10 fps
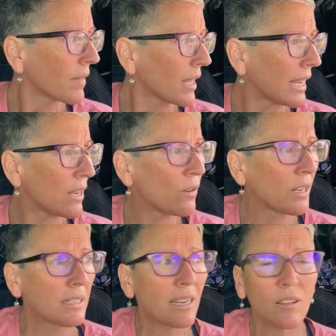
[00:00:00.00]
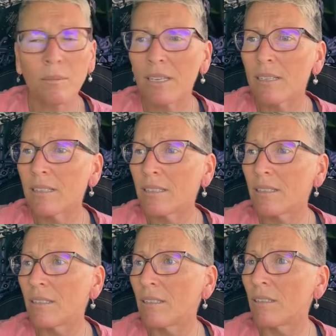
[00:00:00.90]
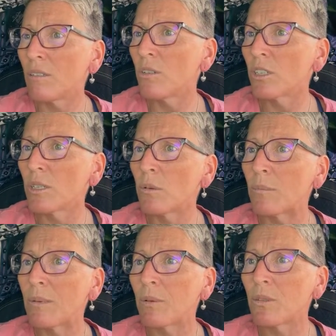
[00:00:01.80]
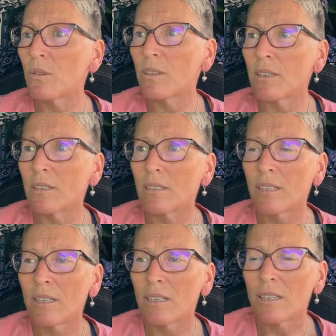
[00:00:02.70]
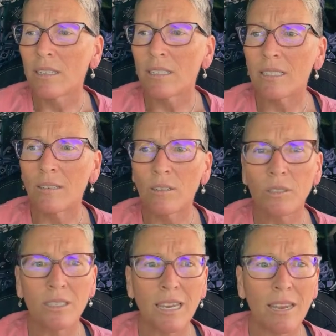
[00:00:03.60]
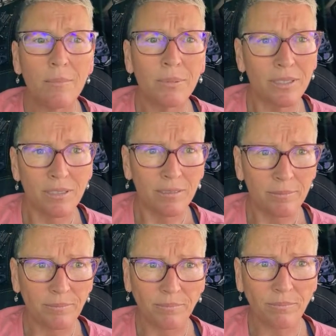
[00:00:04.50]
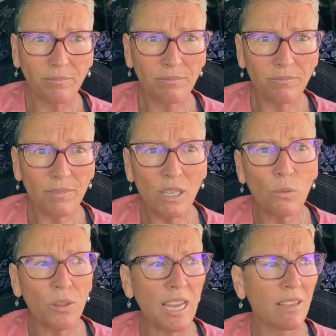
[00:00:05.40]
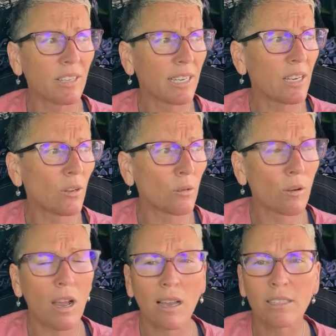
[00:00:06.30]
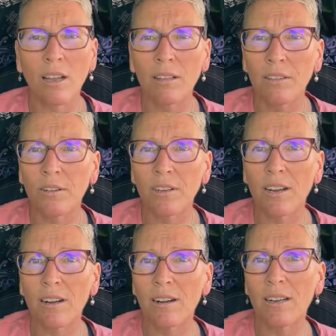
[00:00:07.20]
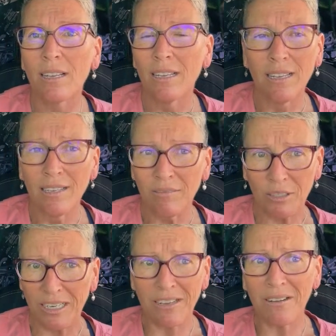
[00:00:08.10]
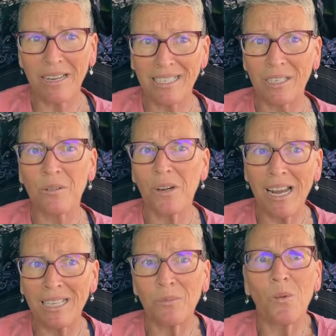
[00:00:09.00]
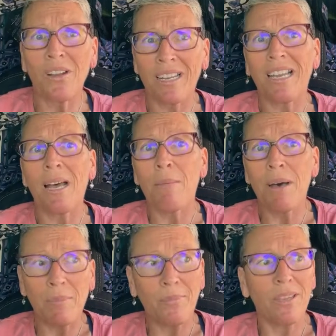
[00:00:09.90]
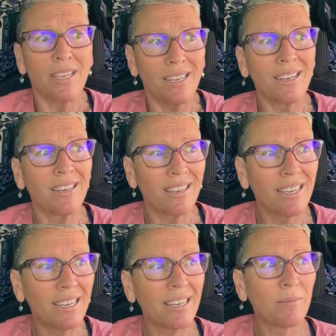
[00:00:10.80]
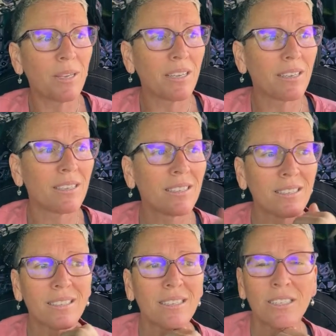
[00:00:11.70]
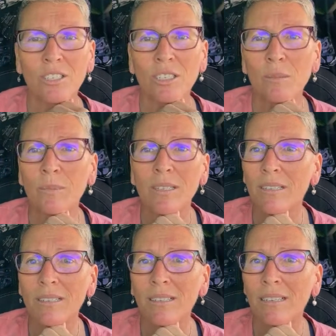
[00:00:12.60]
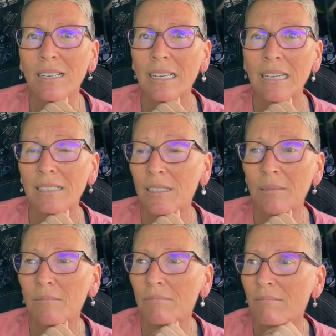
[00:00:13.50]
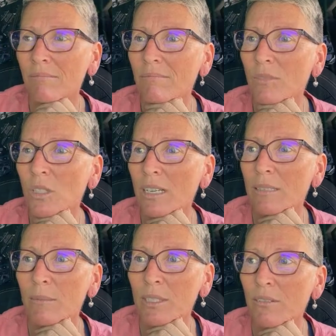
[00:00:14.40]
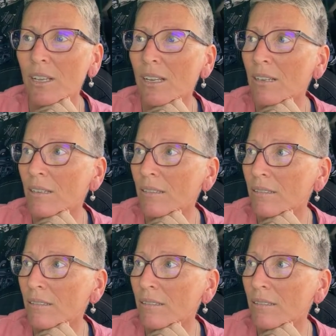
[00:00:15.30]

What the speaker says: like you can tell, because usually when people do the xeriscapes where they have like, you know, the rocks all in their yard, there's like all kinds of grass wanting to come up in it, because it's just been, I guess you guys must have had a